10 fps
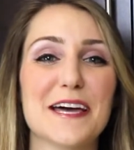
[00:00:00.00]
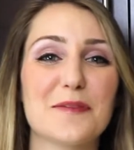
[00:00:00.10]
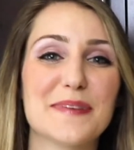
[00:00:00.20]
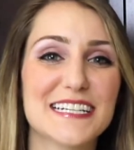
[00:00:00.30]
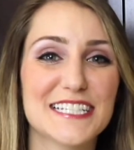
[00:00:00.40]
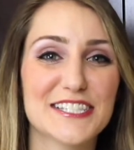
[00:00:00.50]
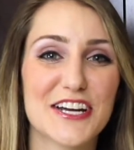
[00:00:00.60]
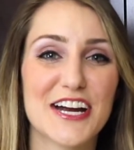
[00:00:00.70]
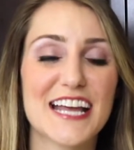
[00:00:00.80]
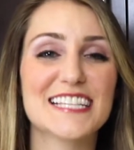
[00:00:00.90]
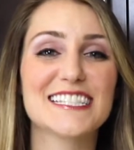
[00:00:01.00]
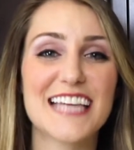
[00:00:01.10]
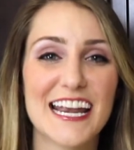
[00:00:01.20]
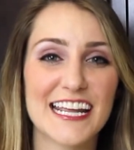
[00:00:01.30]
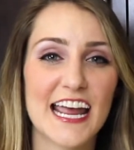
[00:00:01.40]
healthy dessert is
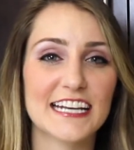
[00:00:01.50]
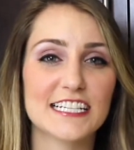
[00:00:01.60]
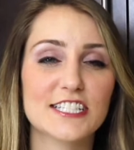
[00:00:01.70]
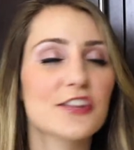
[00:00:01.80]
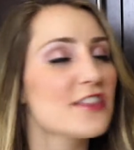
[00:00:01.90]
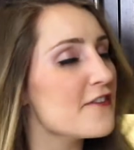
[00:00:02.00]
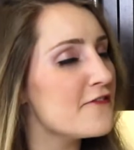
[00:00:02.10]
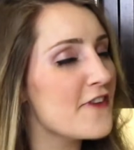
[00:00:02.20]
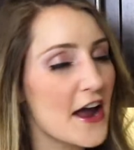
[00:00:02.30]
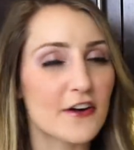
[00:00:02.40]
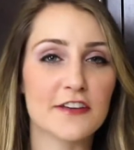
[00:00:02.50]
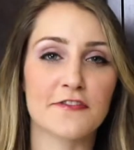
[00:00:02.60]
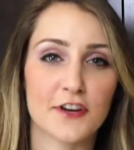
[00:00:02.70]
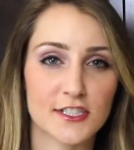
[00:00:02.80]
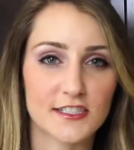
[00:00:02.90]
dedicated to the very
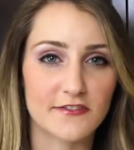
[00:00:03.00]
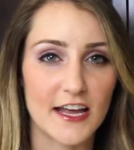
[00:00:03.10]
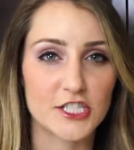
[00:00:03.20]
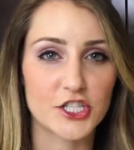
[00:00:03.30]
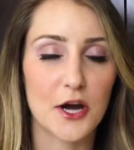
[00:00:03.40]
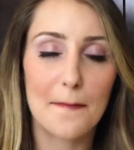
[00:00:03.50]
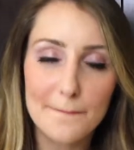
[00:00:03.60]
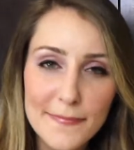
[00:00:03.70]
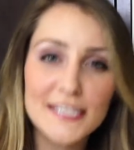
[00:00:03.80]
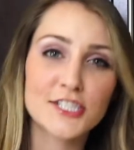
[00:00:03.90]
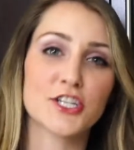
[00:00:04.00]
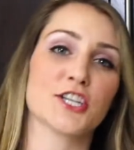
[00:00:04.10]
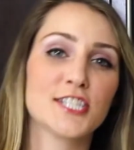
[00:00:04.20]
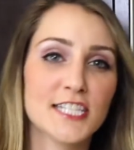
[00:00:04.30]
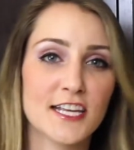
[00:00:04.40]
first Avenger,
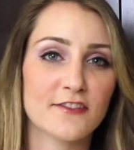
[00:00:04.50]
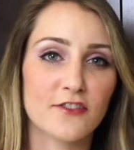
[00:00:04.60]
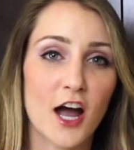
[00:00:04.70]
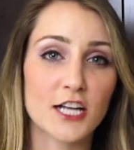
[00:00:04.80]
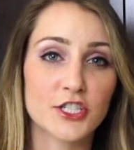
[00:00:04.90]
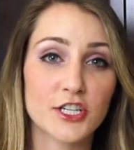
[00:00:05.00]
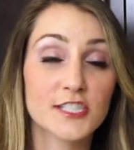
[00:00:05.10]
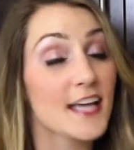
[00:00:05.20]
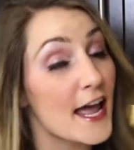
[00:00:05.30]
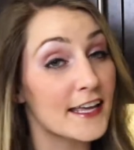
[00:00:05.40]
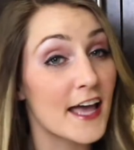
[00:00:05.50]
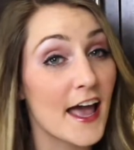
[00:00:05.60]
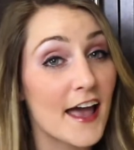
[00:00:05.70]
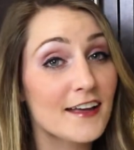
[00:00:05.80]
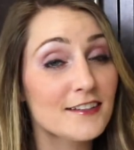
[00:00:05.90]
Mister Steve Rogers,
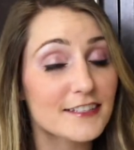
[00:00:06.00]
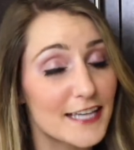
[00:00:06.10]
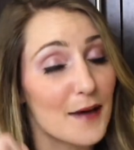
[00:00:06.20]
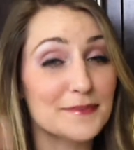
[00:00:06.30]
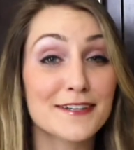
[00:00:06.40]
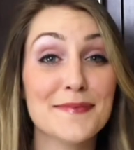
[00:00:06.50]
aka Captain